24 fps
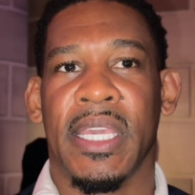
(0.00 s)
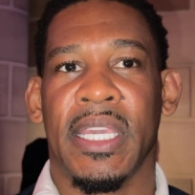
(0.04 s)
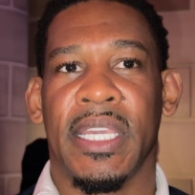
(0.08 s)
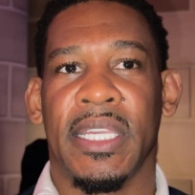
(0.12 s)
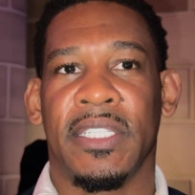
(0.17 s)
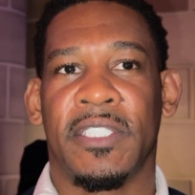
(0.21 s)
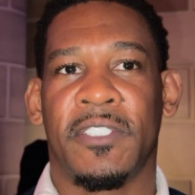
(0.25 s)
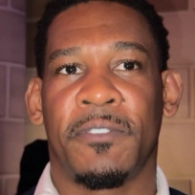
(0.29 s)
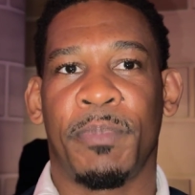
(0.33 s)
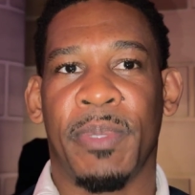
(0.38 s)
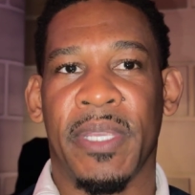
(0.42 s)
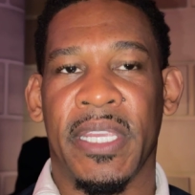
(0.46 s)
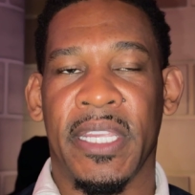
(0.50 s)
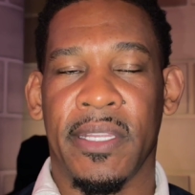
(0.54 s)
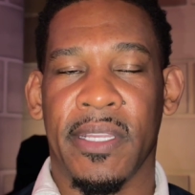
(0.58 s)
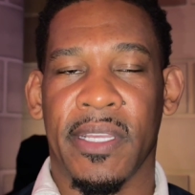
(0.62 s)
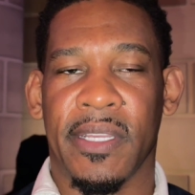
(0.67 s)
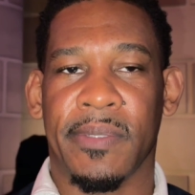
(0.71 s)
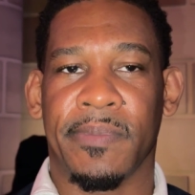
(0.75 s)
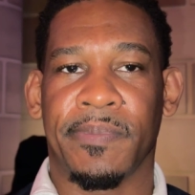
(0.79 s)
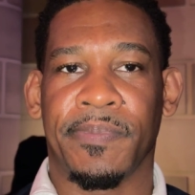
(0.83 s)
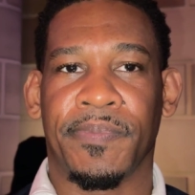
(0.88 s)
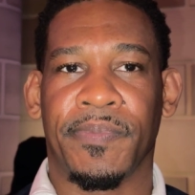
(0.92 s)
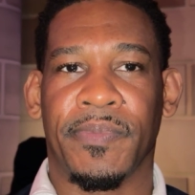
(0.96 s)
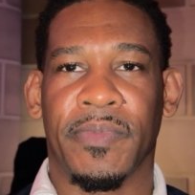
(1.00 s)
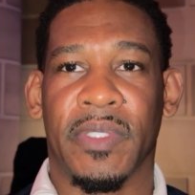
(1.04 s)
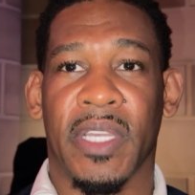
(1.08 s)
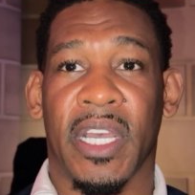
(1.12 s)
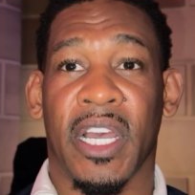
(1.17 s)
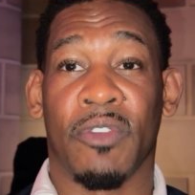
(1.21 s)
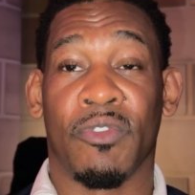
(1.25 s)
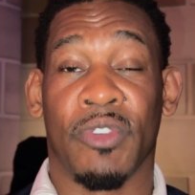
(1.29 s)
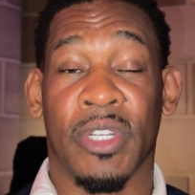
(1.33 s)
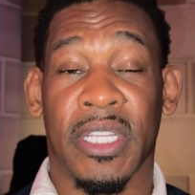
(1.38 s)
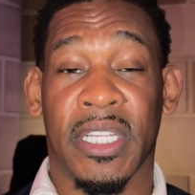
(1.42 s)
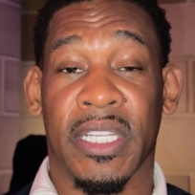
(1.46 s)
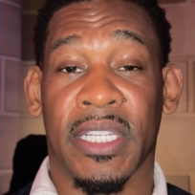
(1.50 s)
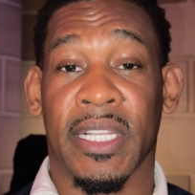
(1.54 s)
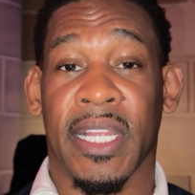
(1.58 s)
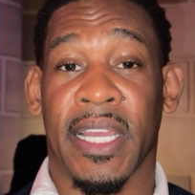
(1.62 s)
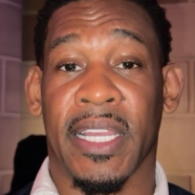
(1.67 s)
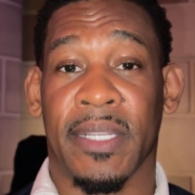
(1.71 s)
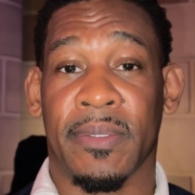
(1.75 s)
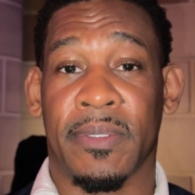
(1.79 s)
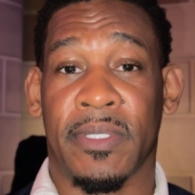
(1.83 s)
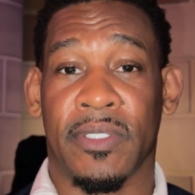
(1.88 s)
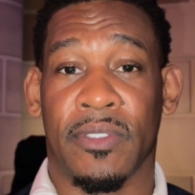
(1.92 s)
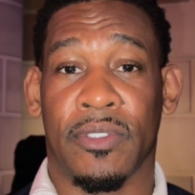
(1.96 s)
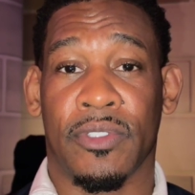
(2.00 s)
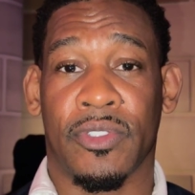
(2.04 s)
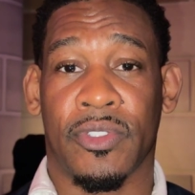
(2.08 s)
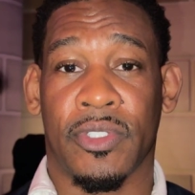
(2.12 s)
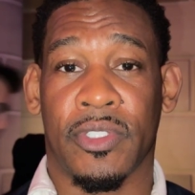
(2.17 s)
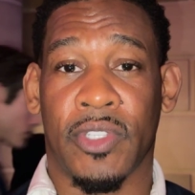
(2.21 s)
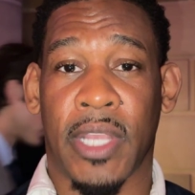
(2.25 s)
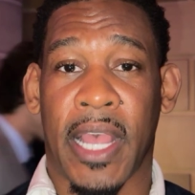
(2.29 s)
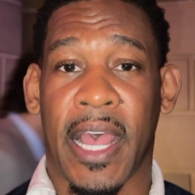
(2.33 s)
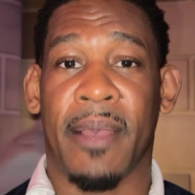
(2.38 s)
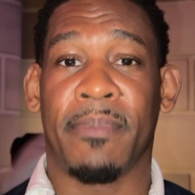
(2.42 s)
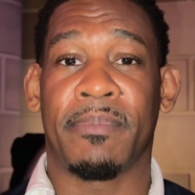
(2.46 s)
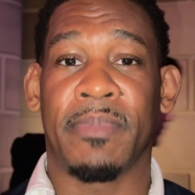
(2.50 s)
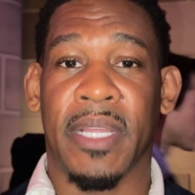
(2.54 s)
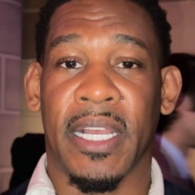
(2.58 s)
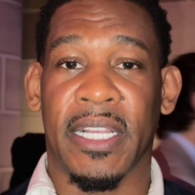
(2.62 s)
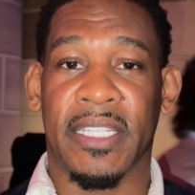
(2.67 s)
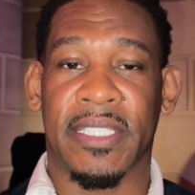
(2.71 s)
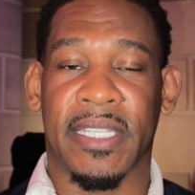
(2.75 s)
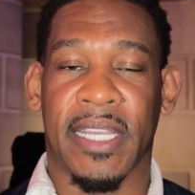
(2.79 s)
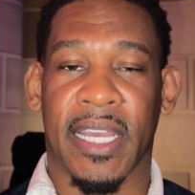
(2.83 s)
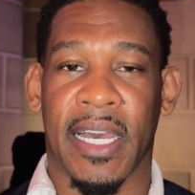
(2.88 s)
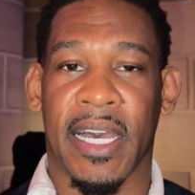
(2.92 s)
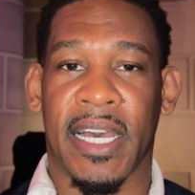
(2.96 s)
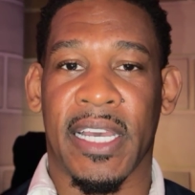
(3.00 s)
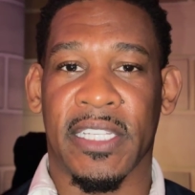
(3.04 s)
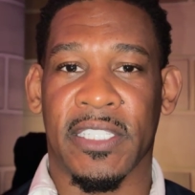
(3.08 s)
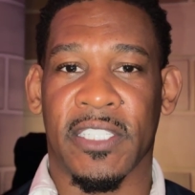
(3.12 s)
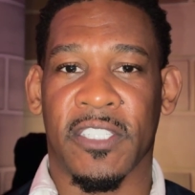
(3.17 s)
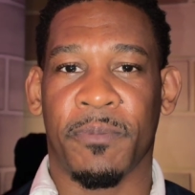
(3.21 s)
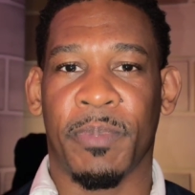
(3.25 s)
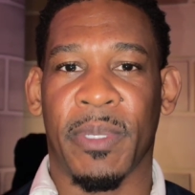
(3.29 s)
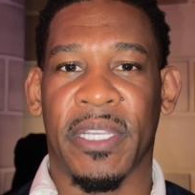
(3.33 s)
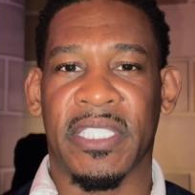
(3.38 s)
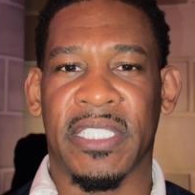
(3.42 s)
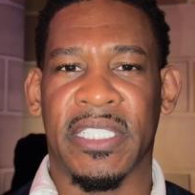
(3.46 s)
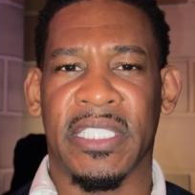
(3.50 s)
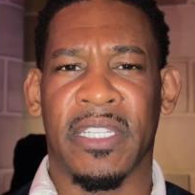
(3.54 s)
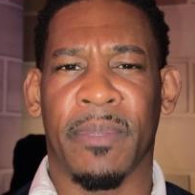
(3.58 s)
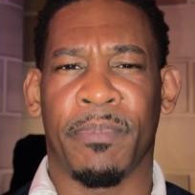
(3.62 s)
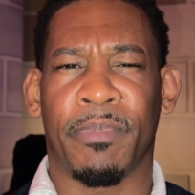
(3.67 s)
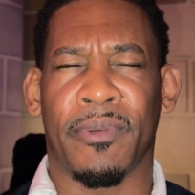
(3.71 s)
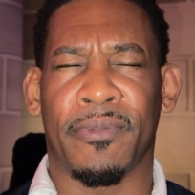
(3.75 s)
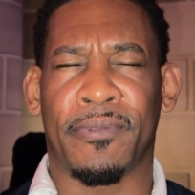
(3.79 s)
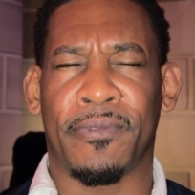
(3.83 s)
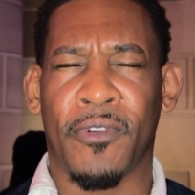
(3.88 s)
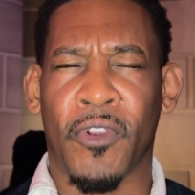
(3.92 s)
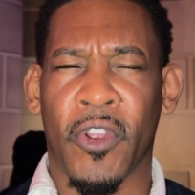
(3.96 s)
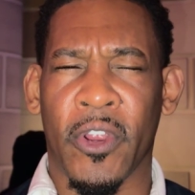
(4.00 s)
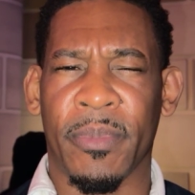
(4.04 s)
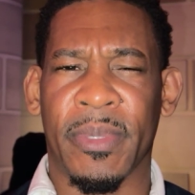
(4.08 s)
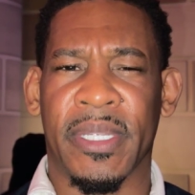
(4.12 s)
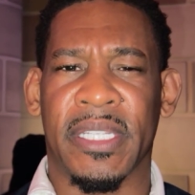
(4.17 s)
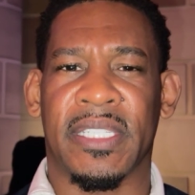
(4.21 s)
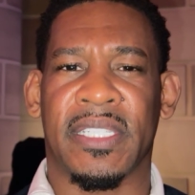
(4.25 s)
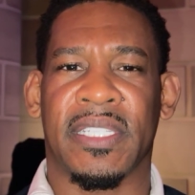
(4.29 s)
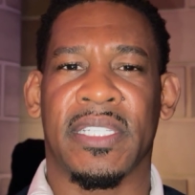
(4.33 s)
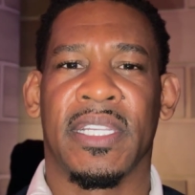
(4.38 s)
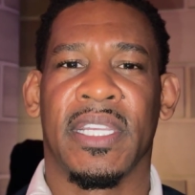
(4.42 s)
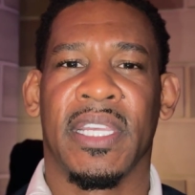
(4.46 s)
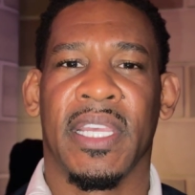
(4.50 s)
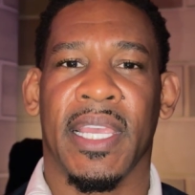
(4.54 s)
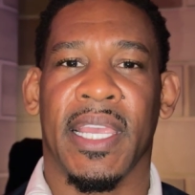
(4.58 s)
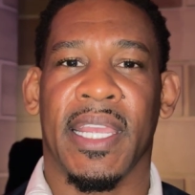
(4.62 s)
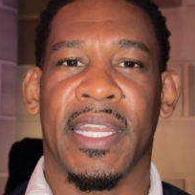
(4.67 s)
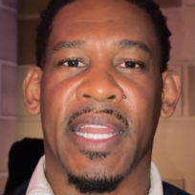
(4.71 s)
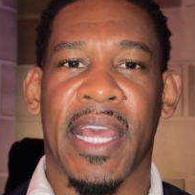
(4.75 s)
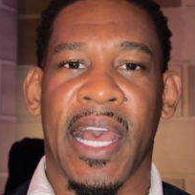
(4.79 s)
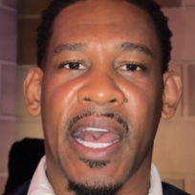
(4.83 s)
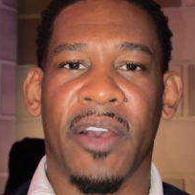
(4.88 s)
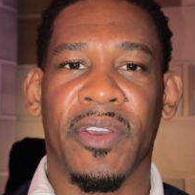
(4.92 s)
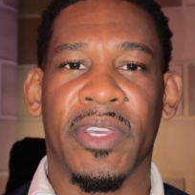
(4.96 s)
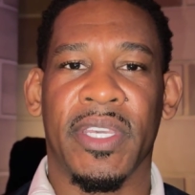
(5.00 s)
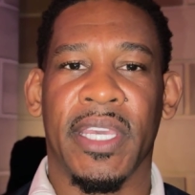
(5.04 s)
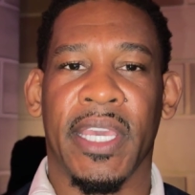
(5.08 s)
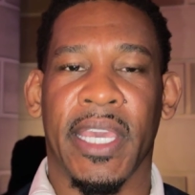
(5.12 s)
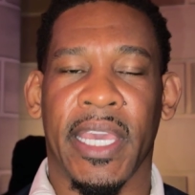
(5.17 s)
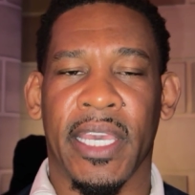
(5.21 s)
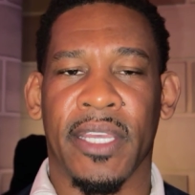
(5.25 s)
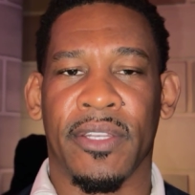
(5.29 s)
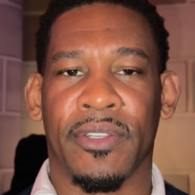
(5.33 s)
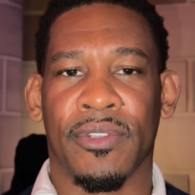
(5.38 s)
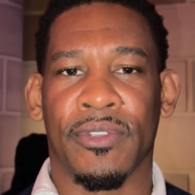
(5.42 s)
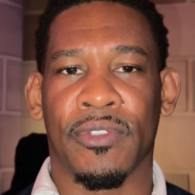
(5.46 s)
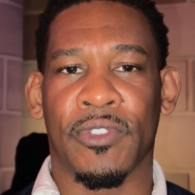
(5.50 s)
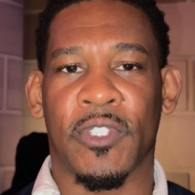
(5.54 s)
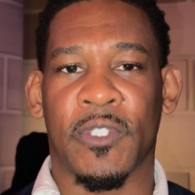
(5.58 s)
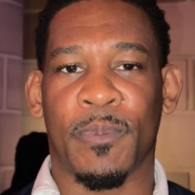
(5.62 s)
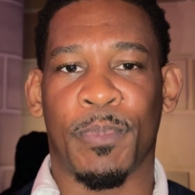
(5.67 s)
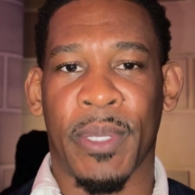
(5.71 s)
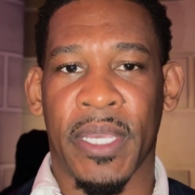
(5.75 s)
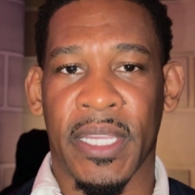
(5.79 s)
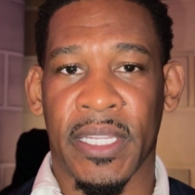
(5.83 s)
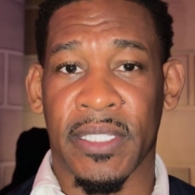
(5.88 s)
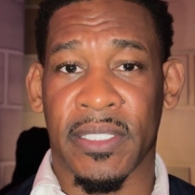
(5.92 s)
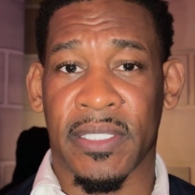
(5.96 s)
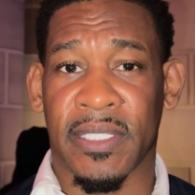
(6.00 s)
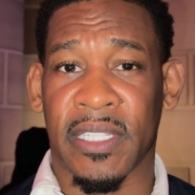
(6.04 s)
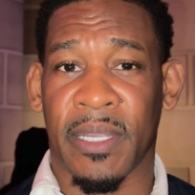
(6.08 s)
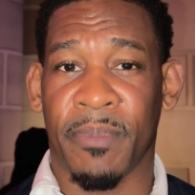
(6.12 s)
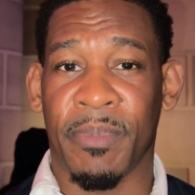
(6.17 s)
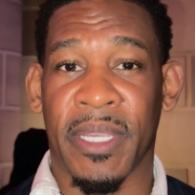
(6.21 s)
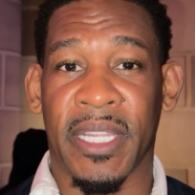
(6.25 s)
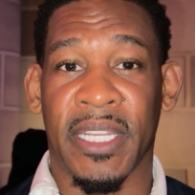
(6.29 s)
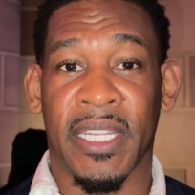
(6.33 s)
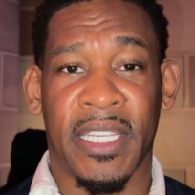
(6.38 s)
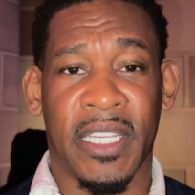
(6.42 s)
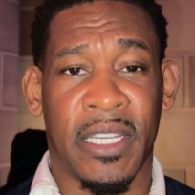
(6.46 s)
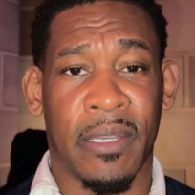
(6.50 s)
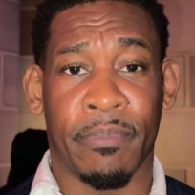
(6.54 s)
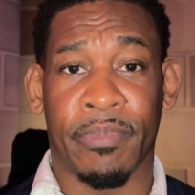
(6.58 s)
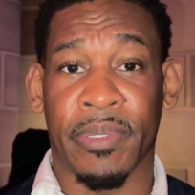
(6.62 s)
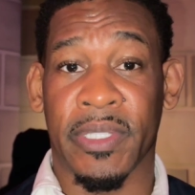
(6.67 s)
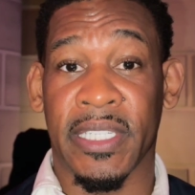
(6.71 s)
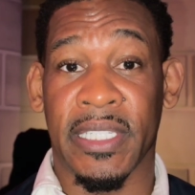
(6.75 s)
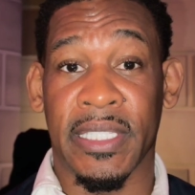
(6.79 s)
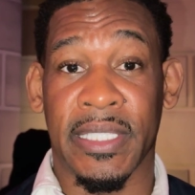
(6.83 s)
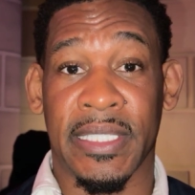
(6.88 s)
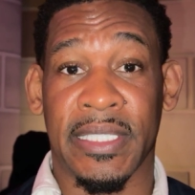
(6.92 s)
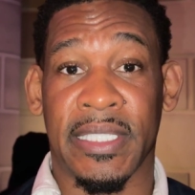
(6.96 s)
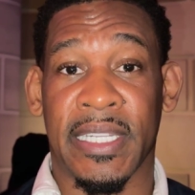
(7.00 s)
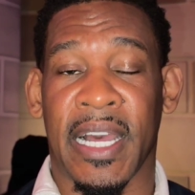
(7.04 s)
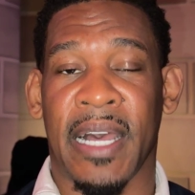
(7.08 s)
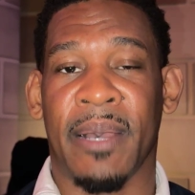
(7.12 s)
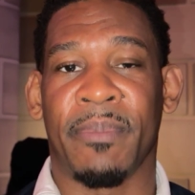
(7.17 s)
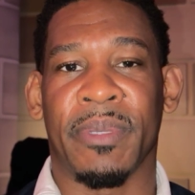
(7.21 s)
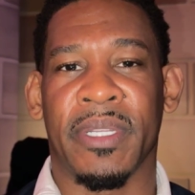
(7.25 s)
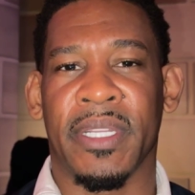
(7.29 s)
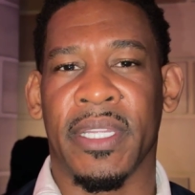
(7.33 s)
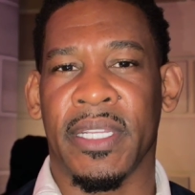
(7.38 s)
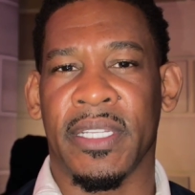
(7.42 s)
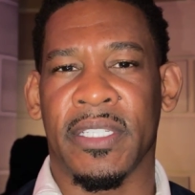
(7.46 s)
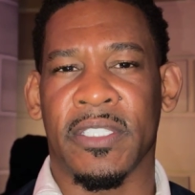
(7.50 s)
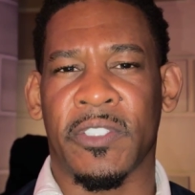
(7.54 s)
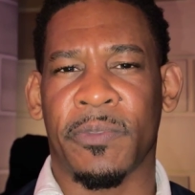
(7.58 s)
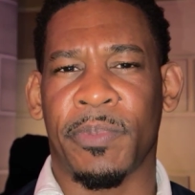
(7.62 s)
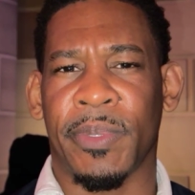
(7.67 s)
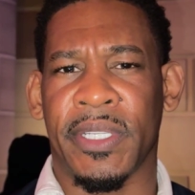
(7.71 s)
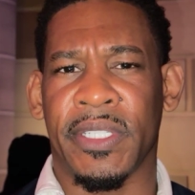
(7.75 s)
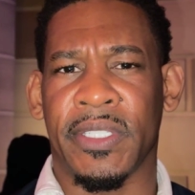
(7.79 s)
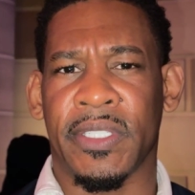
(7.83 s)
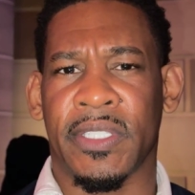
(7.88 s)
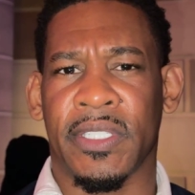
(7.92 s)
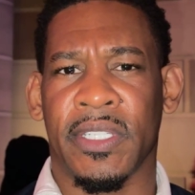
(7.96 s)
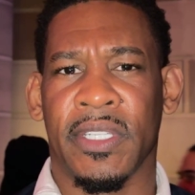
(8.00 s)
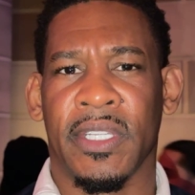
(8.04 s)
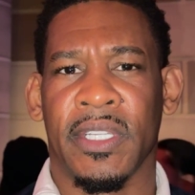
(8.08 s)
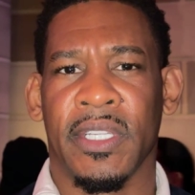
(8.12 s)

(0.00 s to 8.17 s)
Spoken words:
He's beat a really top-notch guys, especially the performance and how he handles Spence. I mean, he completely dominated Spence.